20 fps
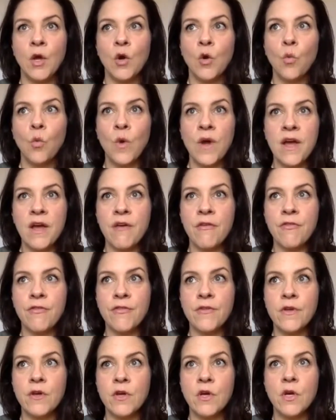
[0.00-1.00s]
with
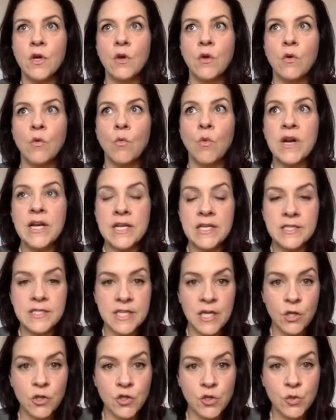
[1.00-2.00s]
what it is
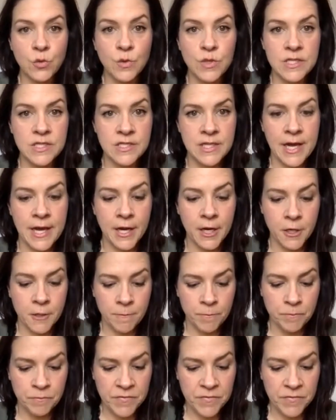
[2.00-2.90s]
that you truly desire.